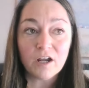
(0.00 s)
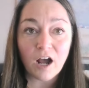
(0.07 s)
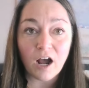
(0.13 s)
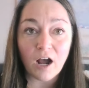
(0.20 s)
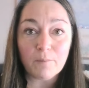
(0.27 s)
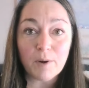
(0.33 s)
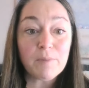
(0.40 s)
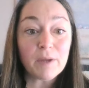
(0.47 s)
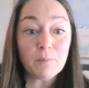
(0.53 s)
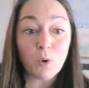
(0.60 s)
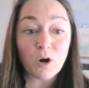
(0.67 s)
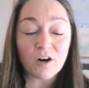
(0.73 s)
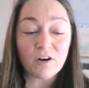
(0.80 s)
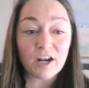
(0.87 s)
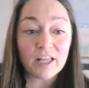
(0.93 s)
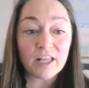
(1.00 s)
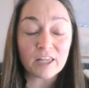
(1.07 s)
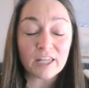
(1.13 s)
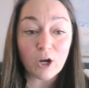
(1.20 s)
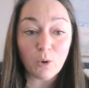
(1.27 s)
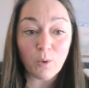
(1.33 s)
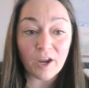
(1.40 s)
um, a bit more
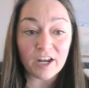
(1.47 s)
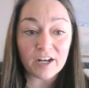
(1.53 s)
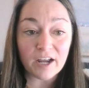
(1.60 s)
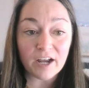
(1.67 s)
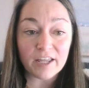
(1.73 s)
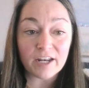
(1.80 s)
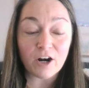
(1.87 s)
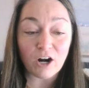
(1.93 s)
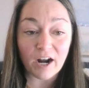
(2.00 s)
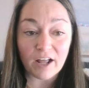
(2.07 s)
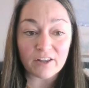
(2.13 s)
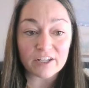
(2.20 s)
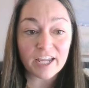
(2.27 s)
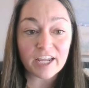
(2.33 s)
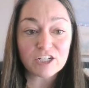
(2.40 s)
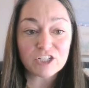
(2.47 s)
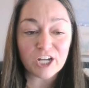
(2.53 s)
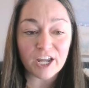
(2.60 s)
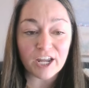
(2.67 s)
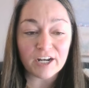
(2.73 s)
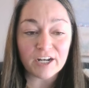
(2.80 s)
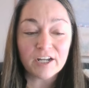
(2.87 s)
illiquid in our
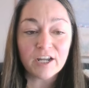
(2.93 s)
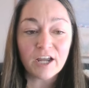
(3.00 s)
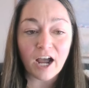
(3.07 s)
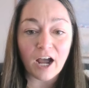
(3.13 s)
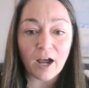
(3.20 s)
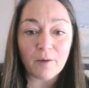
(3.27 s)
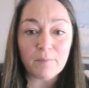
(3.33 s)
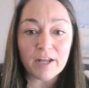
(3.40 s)
allocation um,